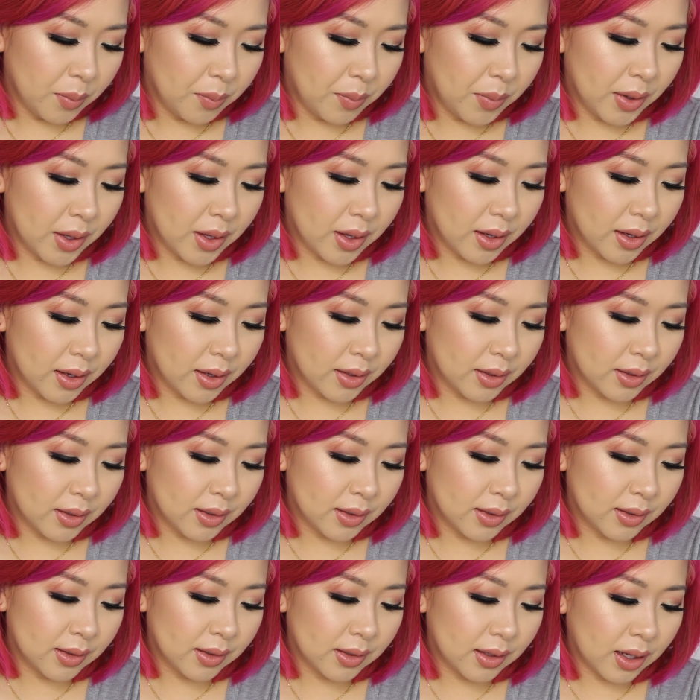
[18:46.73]

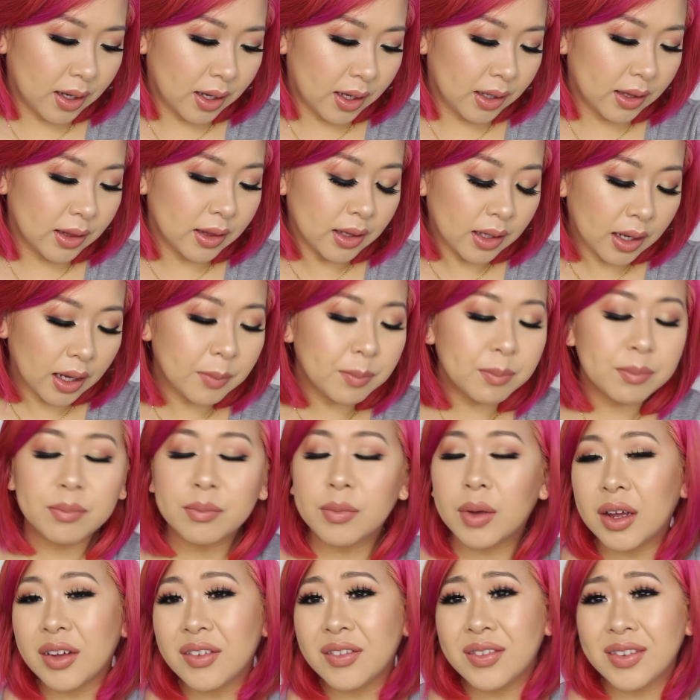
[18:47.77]
Because I
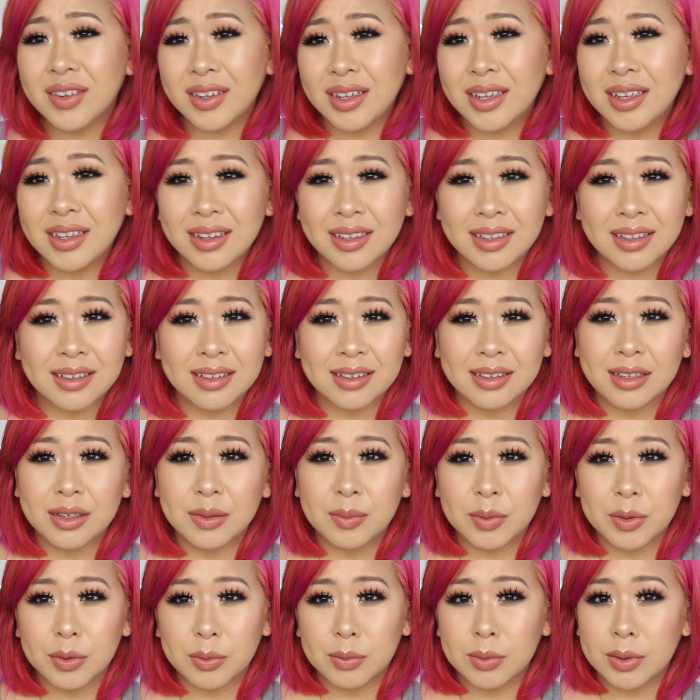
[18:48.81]
feel like this is going
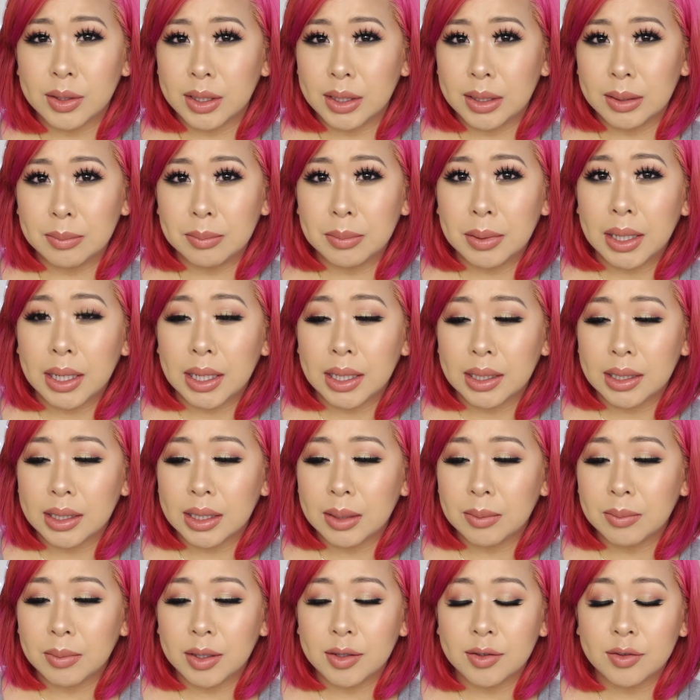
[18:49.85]
to be a really good palette.
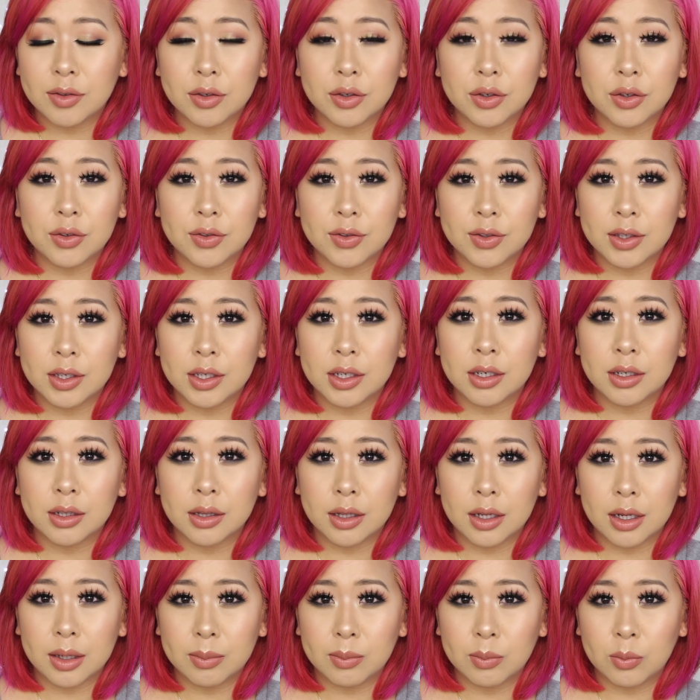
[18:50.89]
I might start using it a
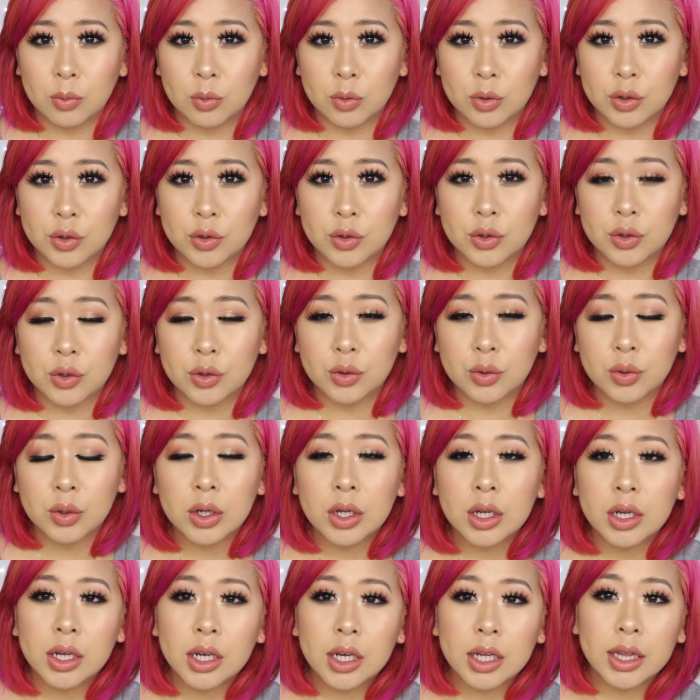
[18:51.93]
lot more so
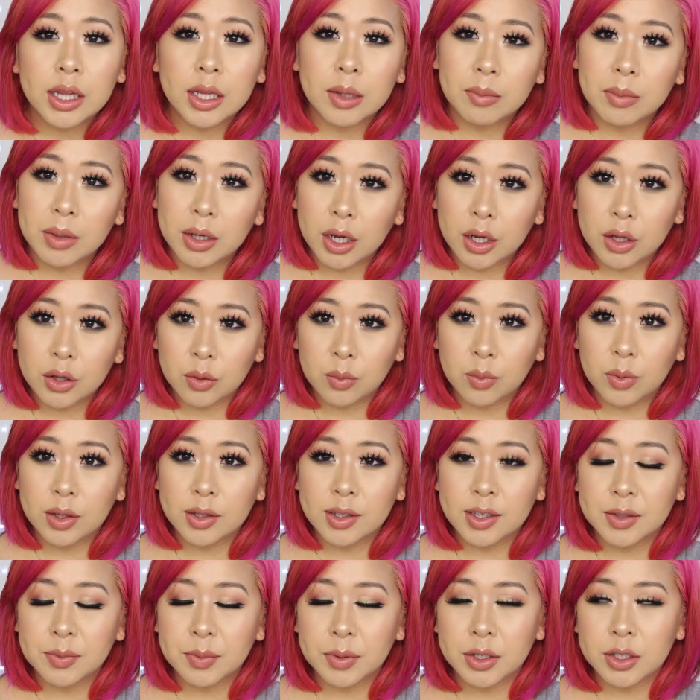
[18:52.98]
than my other
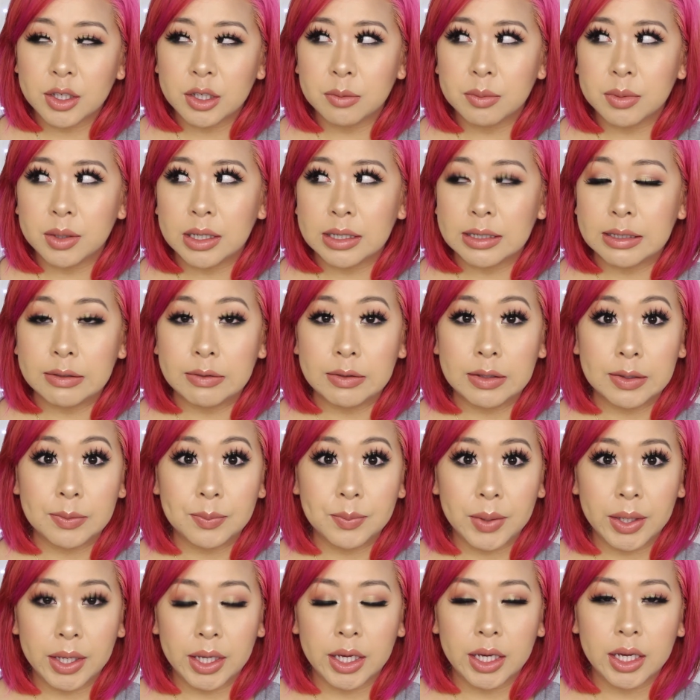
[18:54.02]
ones, especially because of this
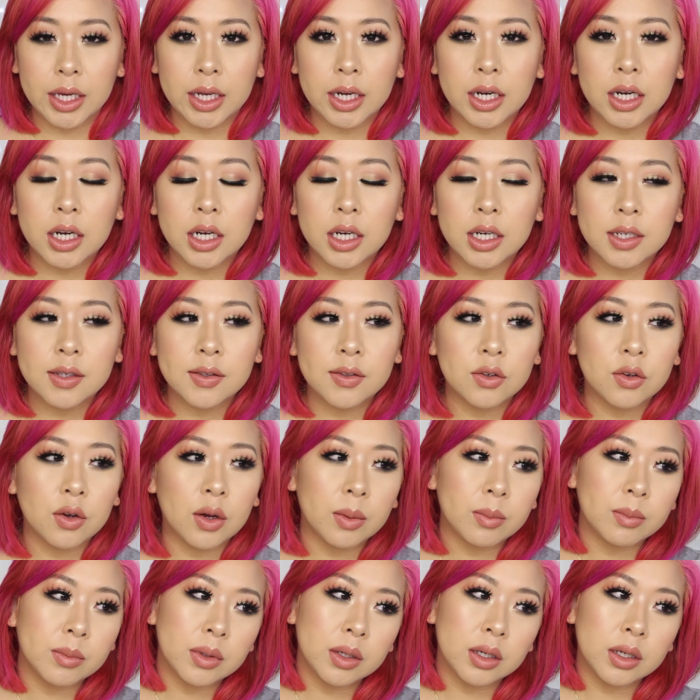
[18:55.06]
pink hair. So
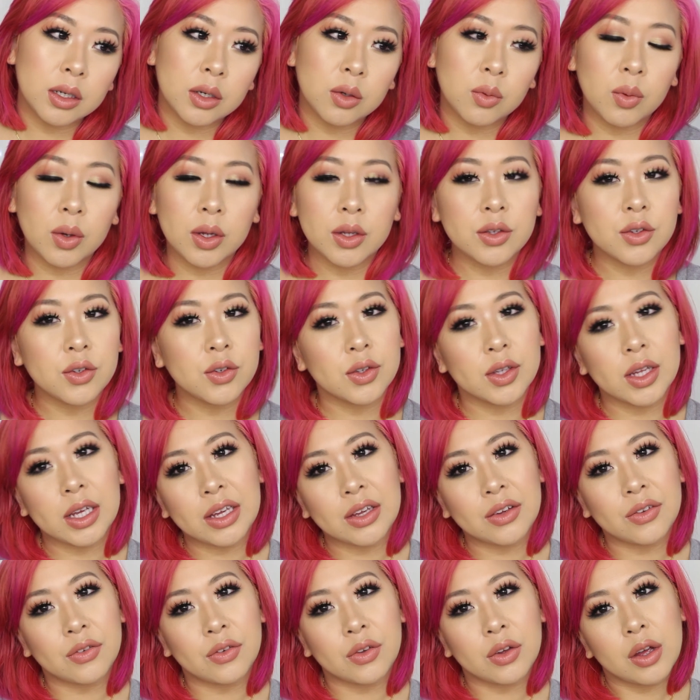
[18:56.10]
I'm going to want to like
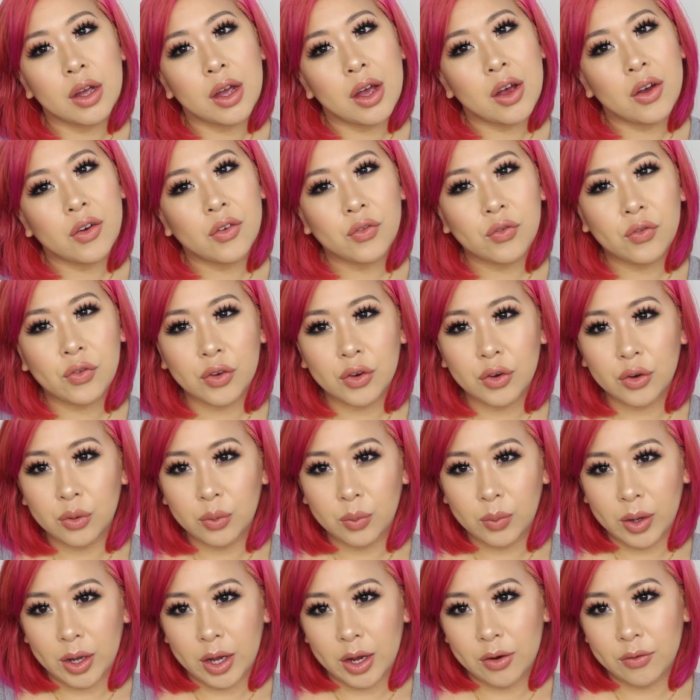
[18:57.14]
veer
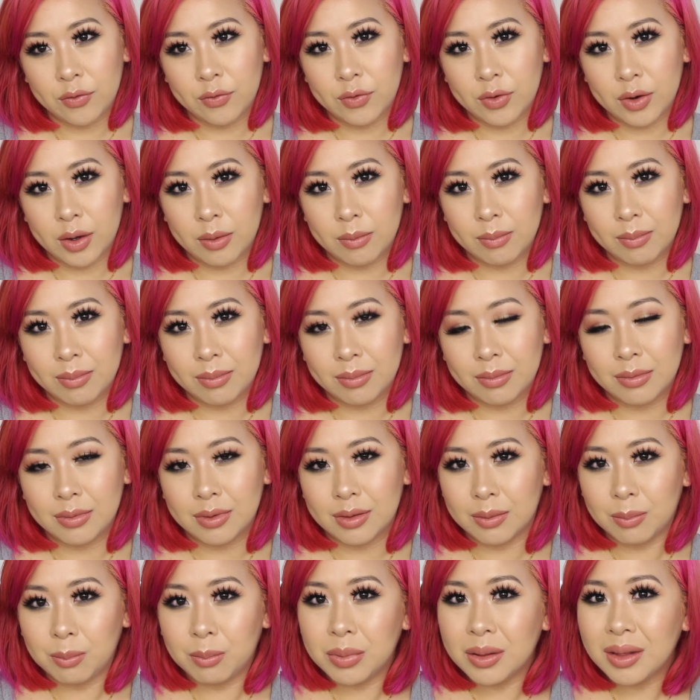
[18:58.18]
away from
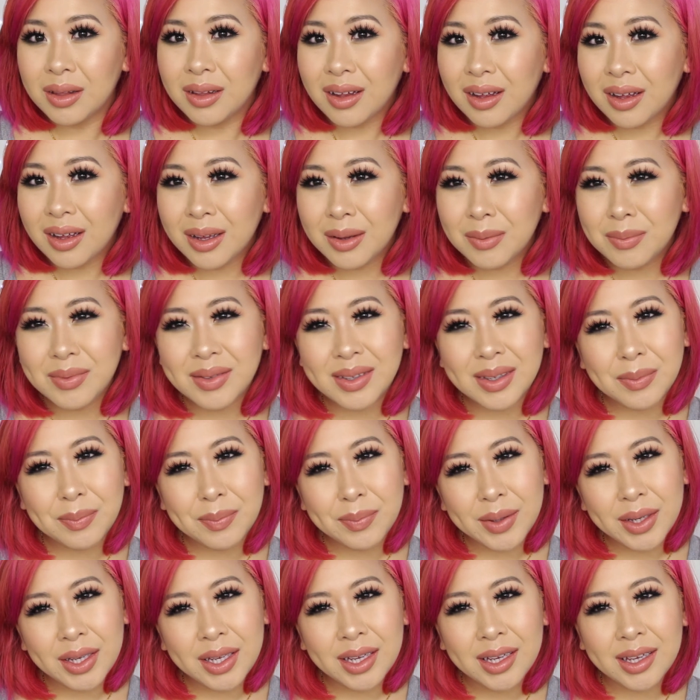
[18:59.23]
the plums and
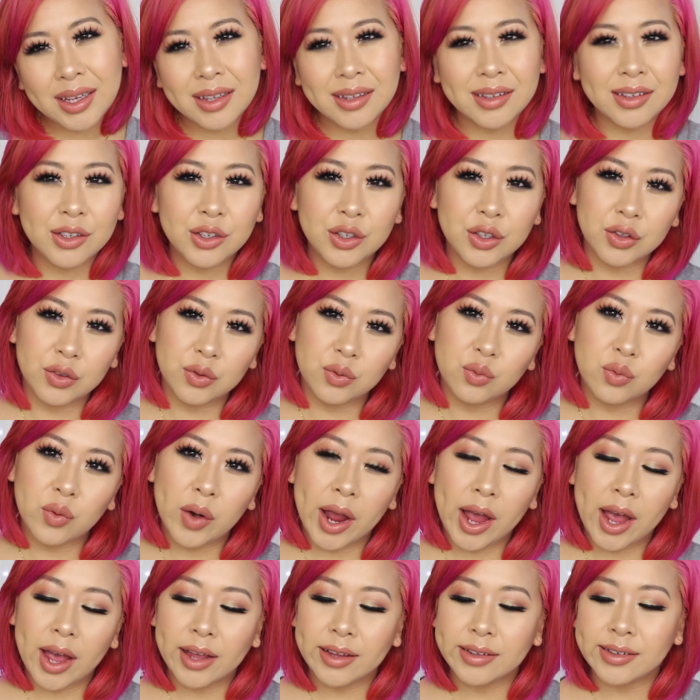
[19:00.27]
pinks and just
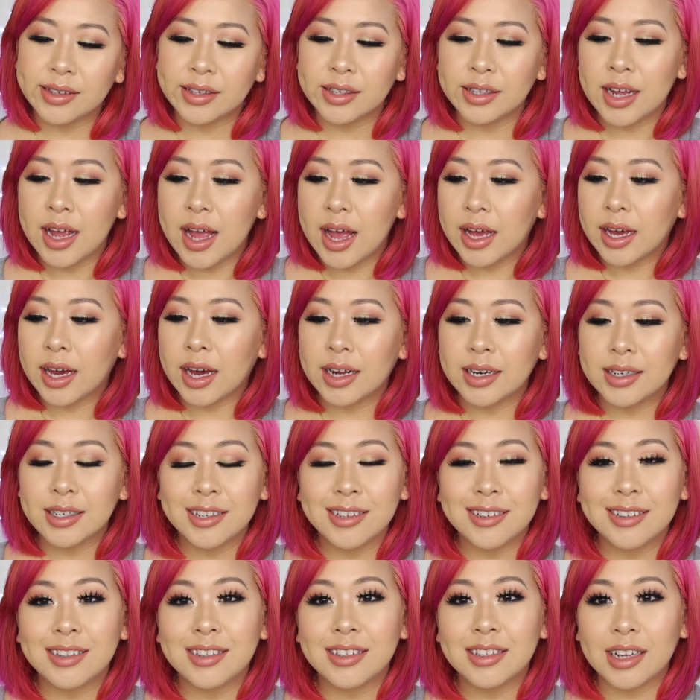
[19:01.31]
reds and kind of
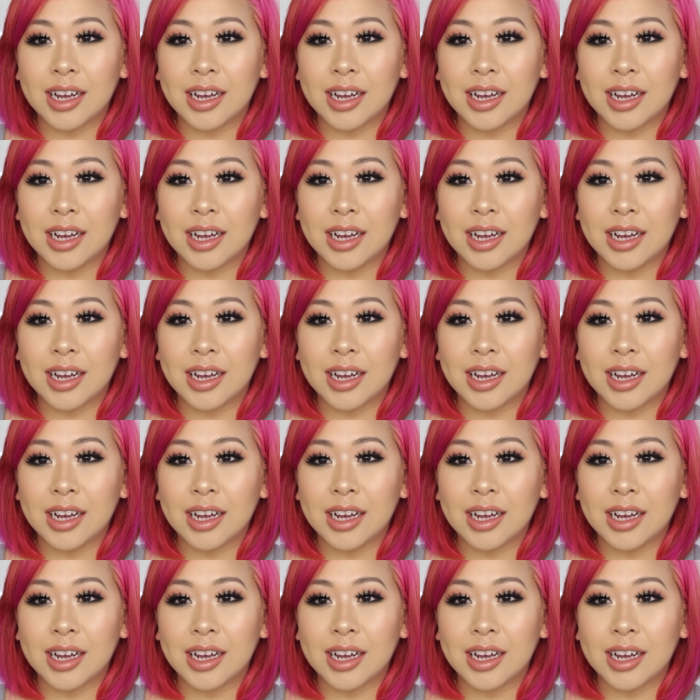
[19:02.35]
just